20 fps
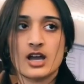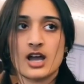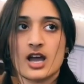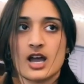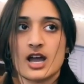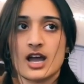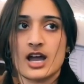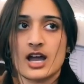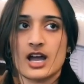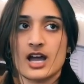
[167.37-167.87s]

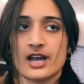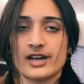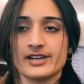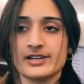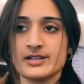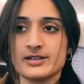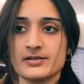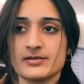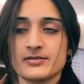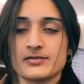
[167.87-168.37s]
I, I
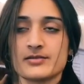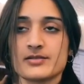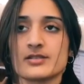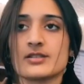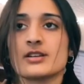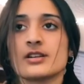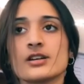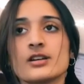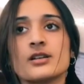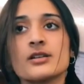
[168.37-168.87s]
didn't
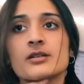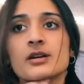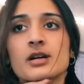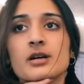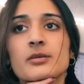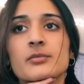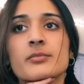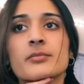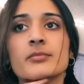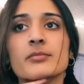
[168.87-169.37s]

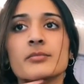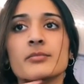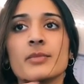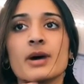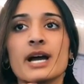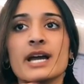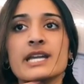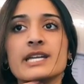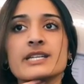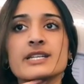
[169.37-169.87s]

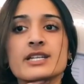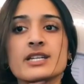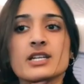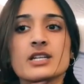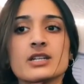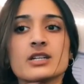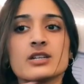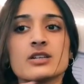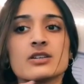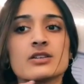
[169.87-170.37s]
mind it
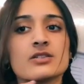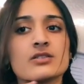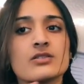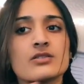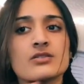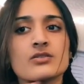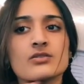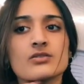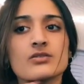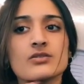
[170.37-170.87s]

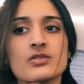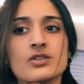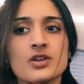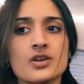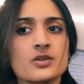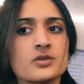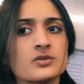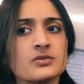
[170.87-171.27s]
though.